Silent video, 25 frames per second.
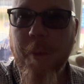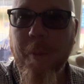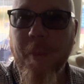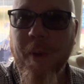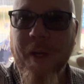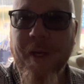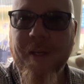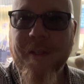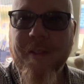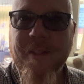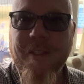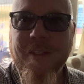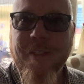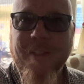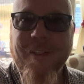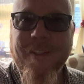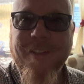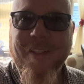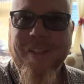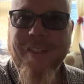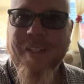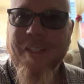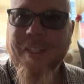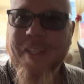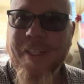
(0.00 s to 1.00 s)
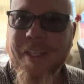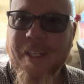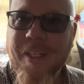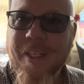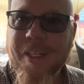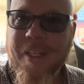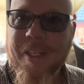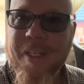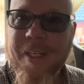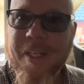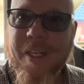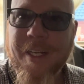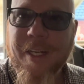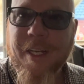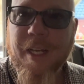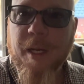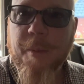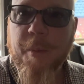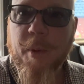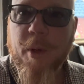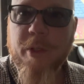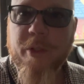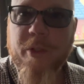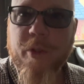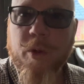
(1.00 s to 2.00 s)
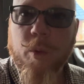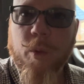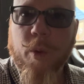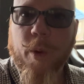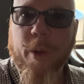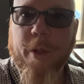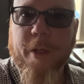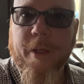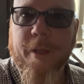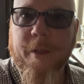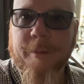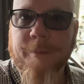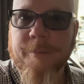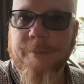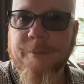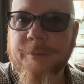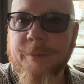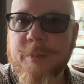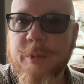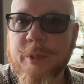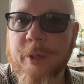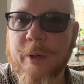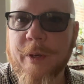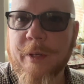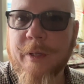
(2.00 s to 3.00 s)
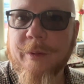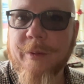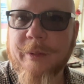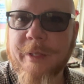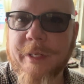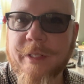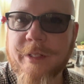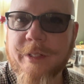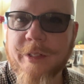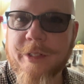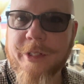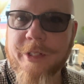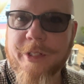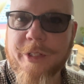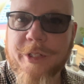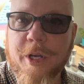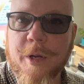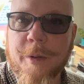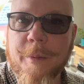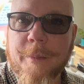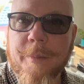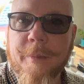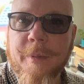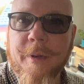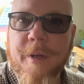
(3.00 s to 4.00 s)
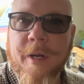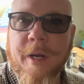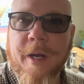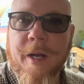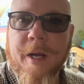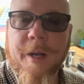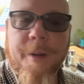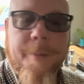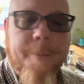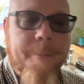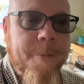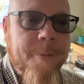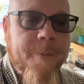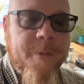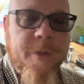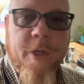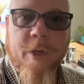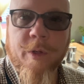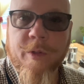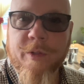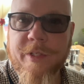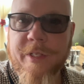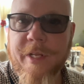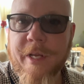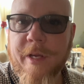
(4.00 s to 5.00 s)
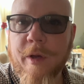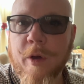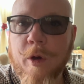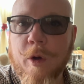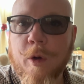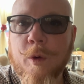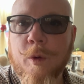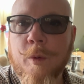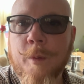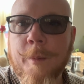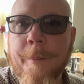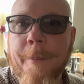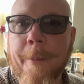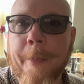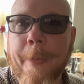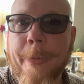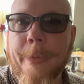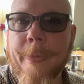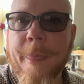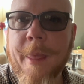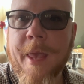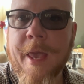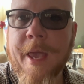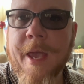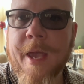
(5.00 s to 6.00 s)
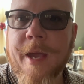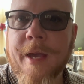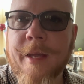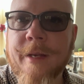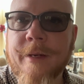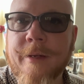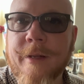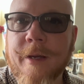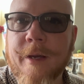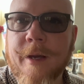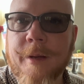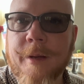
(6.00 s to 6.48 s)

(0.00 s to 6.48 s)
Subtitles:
but I'm also working. So I don't get to just come, stay home and